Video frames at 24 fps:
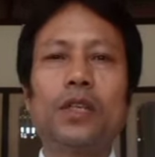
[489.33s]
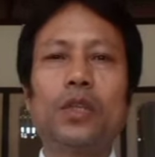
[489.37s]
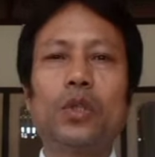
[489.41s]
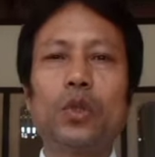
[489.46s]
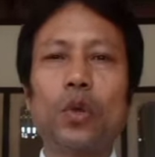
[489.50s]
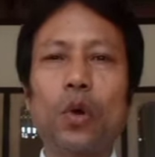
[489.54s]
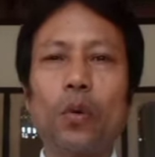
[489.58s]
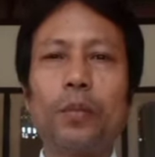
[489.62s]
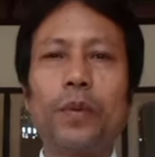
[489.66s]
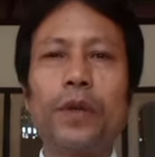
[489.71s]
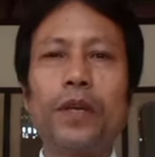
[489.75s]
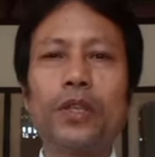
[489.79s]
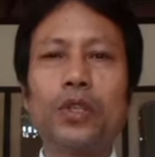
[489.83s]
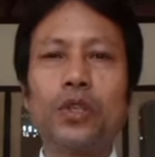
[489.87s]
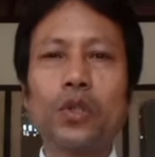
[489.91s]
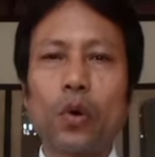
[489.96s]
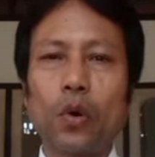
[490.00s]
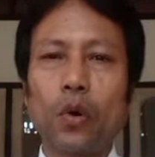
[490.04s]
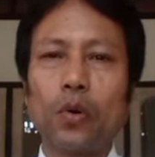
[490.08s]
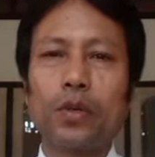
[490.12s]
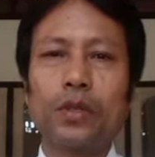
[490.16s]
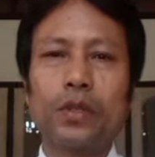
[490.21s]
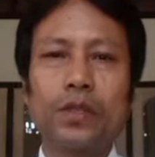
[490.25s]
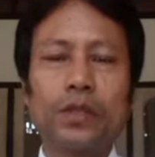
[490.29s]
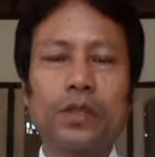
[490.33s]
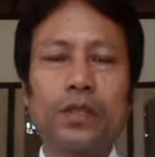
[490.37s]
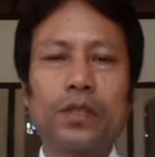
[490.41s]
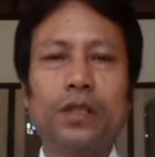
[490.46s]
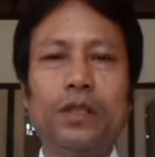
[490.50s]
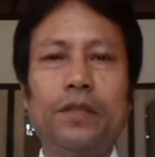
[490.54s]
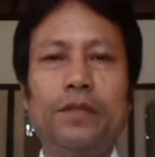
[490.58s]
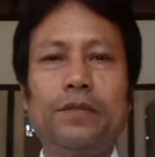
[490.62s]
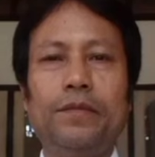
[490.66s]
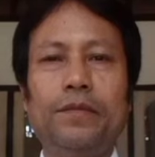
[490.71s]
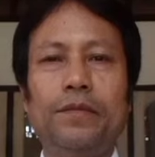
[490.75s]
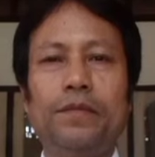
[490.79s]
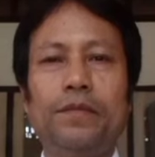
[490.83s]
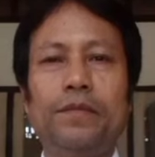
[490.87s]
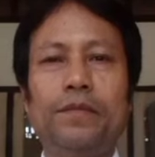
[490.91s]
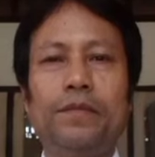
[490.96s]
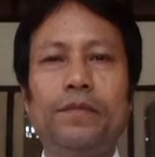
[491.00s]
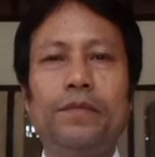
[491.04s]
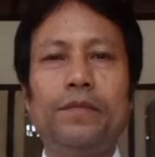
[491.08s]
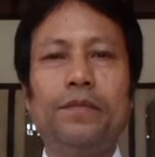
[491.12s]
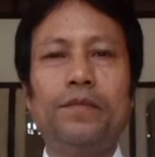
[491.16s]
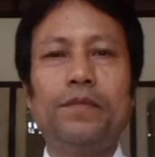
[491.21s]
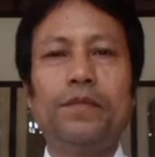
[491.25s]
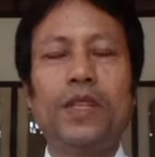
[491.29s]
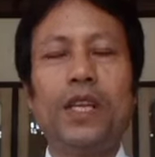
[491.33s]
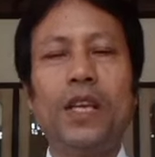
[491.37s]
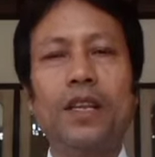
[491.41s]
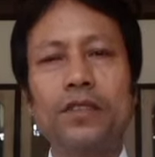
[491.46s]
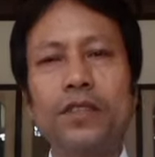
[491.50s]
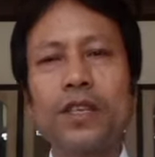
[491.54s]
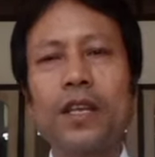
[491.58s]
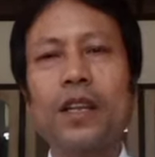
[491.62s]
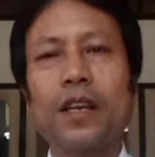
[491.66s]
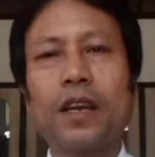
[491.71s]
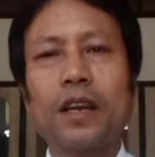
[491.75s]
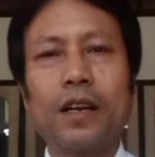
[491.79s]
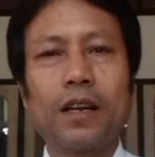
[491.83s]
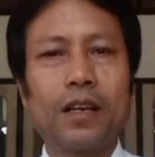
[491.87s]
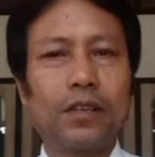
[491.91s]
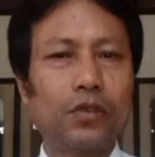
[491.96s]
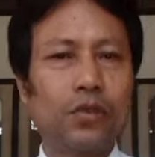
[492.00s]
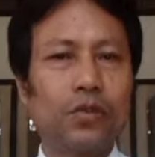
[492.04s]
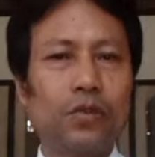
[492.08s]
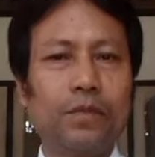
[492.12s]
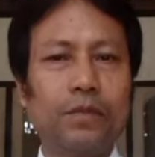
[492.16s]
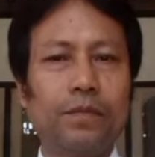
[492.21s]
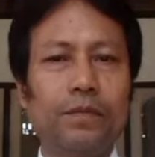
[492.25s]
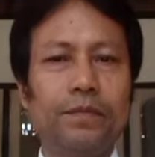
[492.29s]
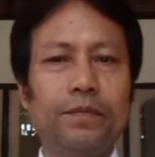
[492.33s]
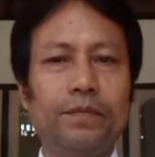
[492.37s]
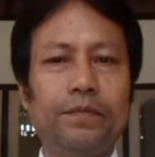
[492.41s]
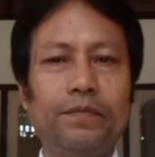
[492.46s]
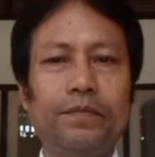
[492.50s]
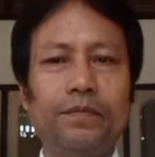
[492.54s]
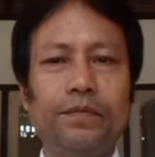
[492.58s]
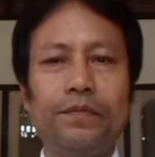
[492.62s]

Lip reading: topic taught inside the classroom.